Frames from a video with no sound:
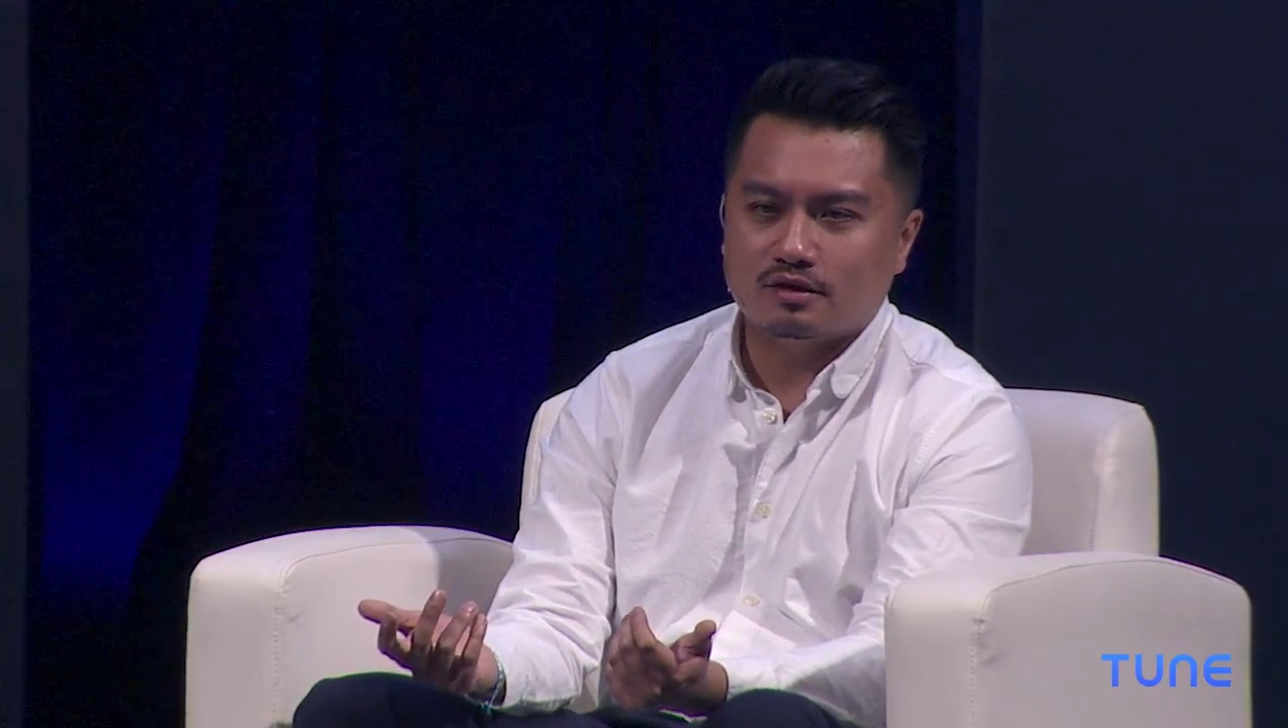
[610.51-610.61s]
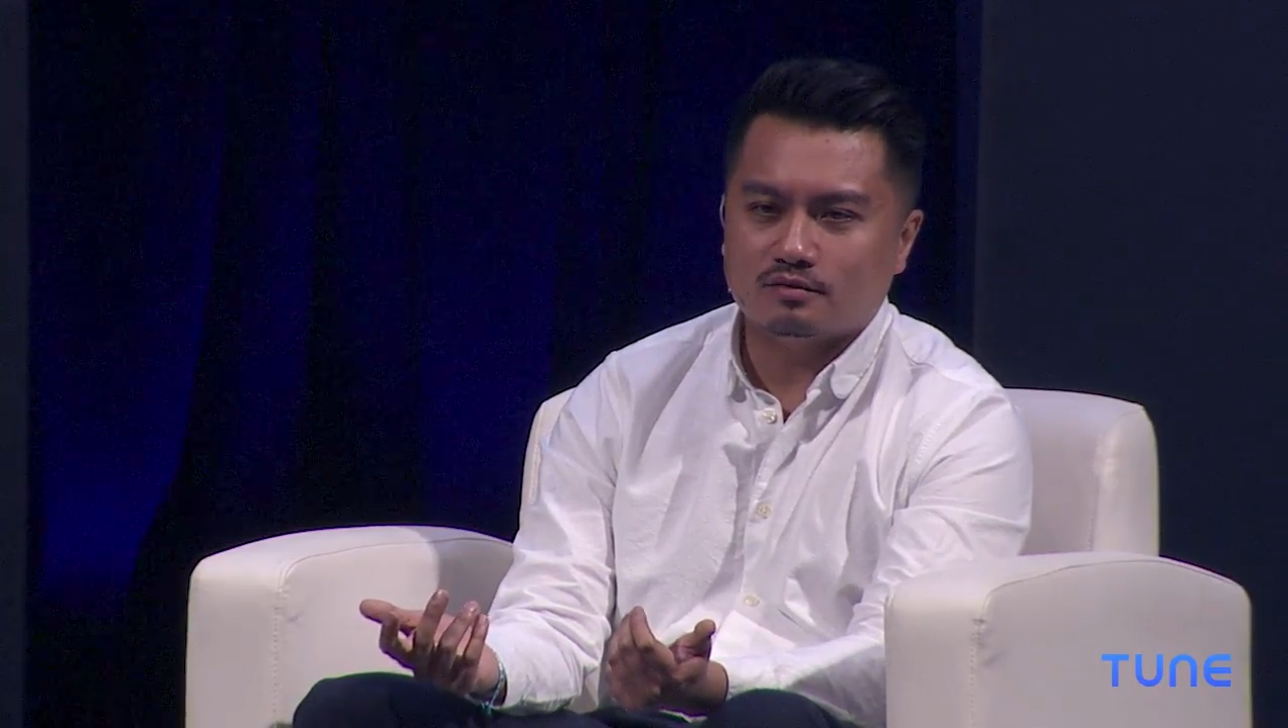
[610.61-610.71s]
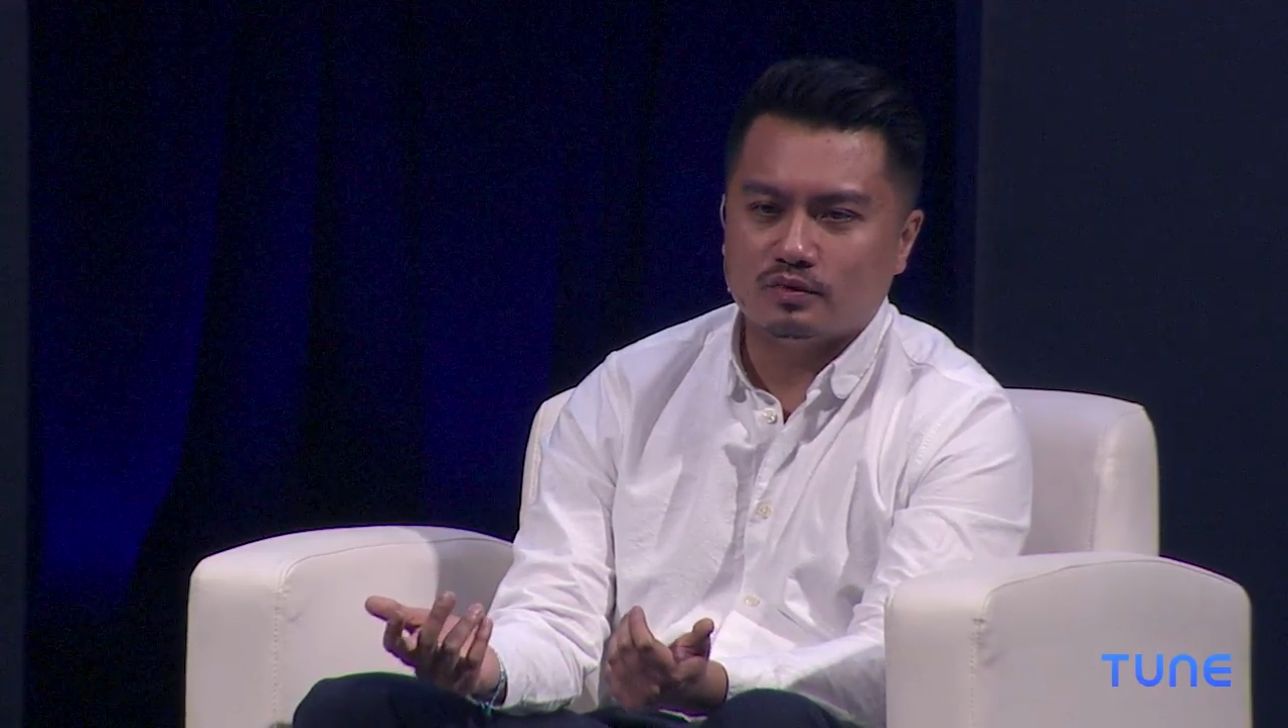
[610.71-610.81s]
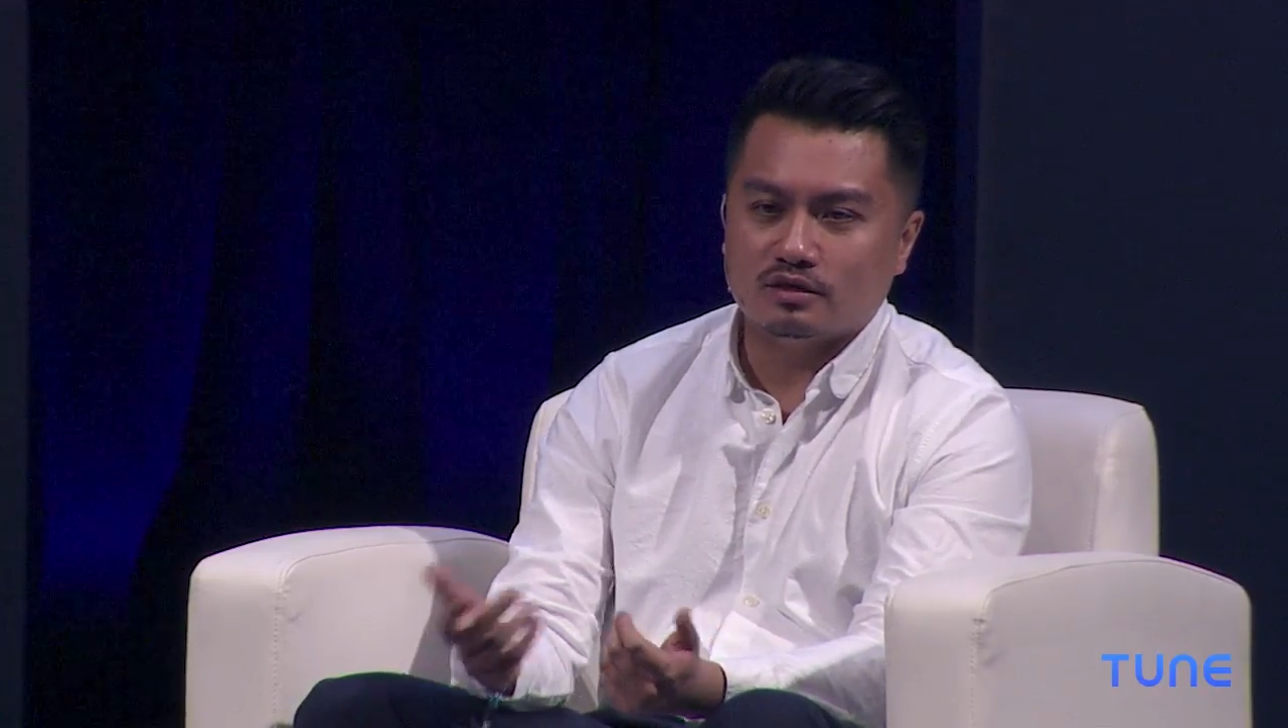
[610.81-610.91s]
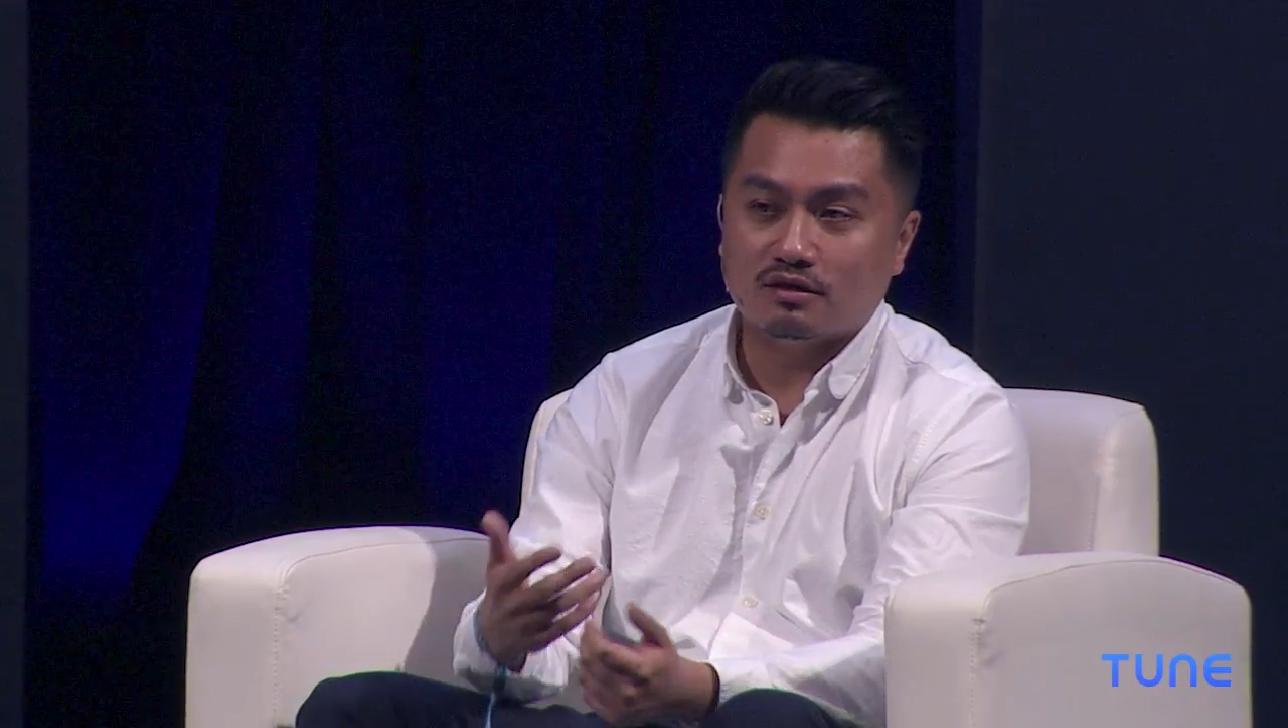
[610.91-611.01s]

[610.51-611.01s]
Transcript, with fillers: that we